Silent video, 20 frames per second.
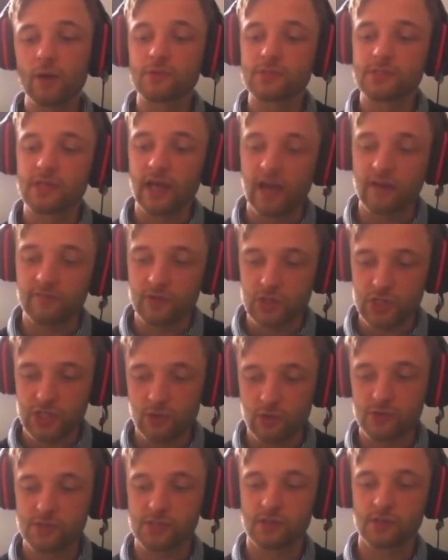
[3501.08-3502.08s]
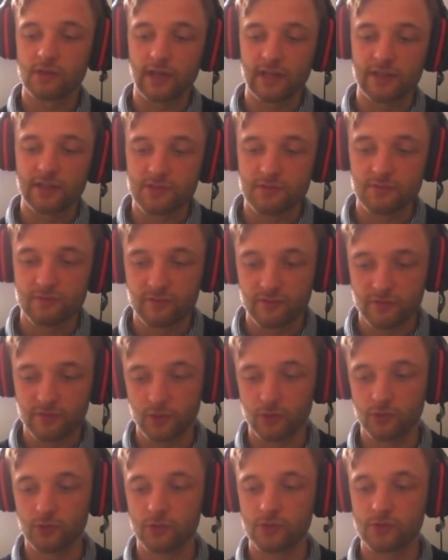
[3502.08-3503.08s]
to have a shelter and some
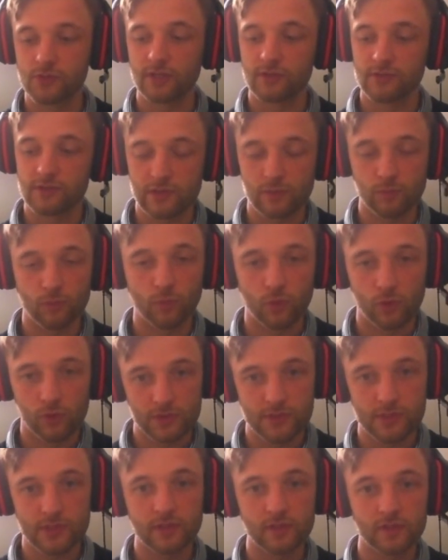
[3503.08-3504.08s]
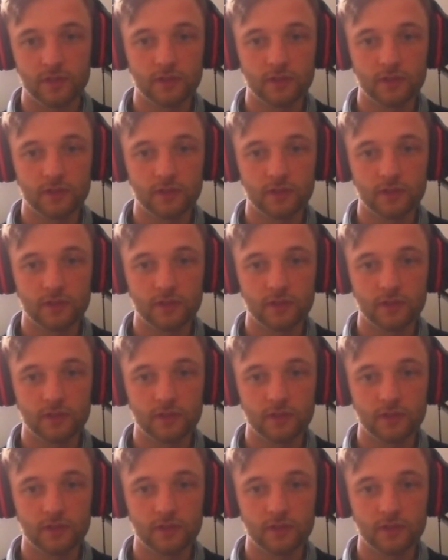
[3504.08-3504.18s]
food and some water.